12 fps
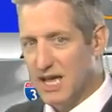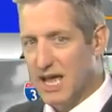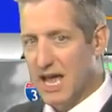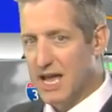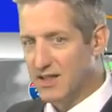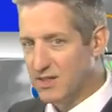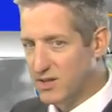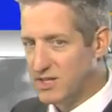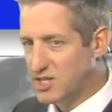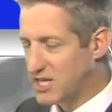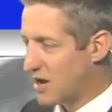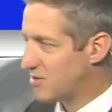and these
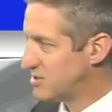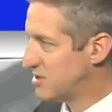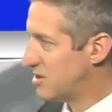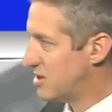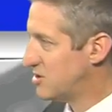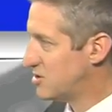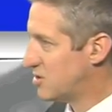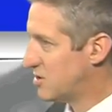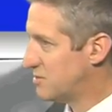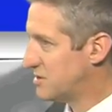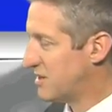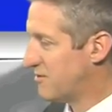showers and
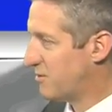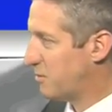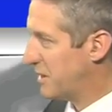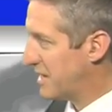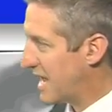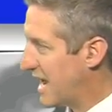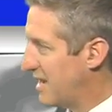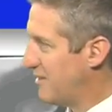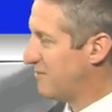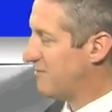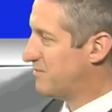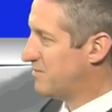thunderstorms have been kind
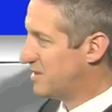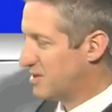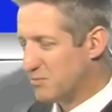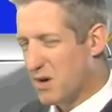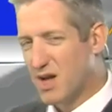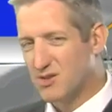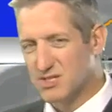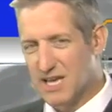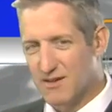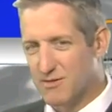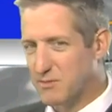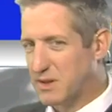of, the models
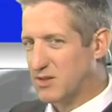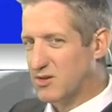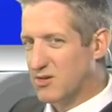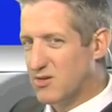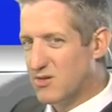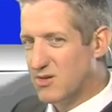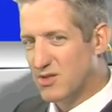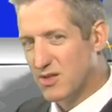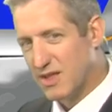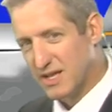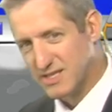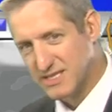have them either north and
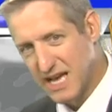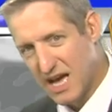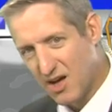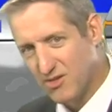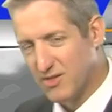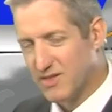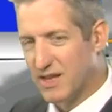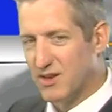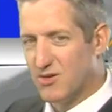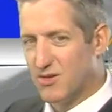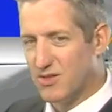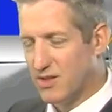then south and then
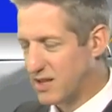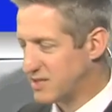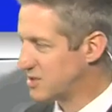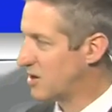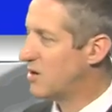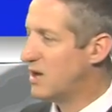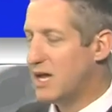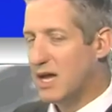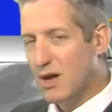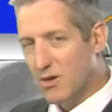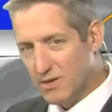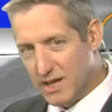north and then. So
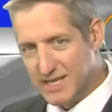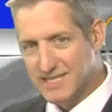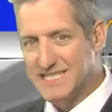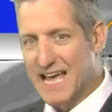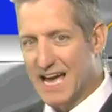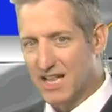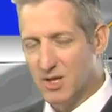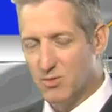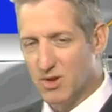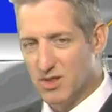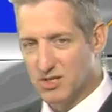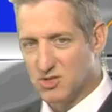exactly
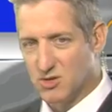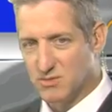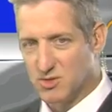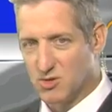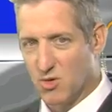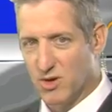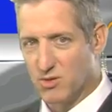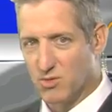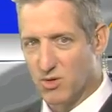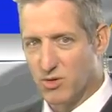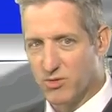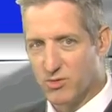where these storms are going to
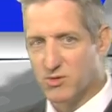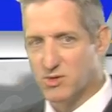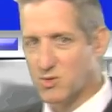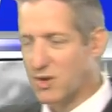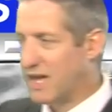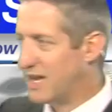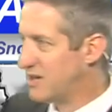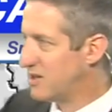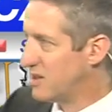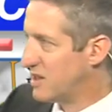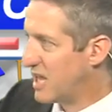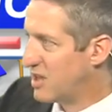roll through as we head into
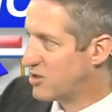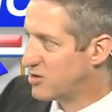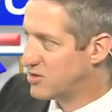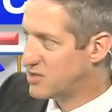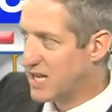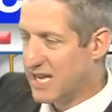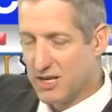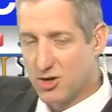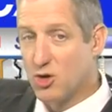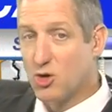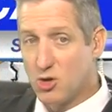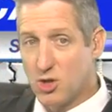late Thursday into
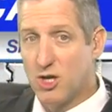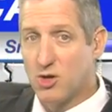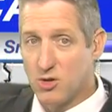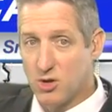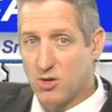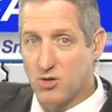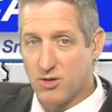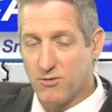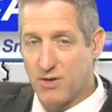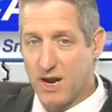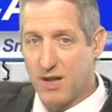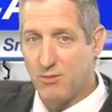early, early, early
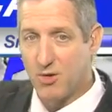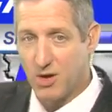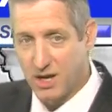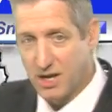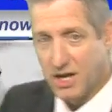Friday morning.